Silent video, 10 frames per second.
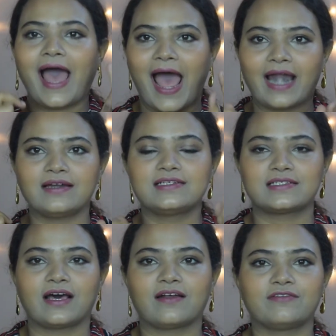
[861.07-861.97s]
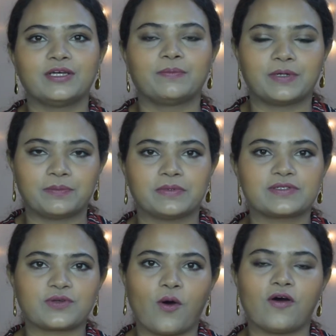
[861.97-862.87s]
and serve the
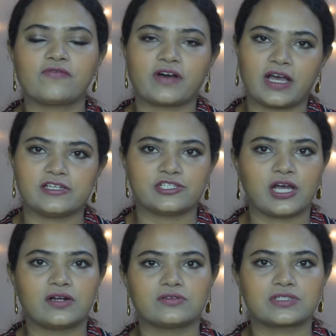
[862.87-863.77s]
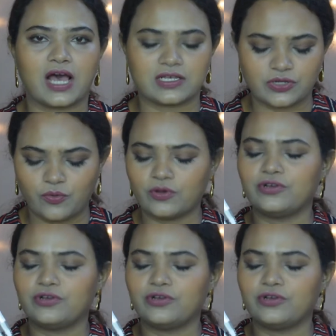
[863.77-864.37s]
purpose of eyeshadows as a whole.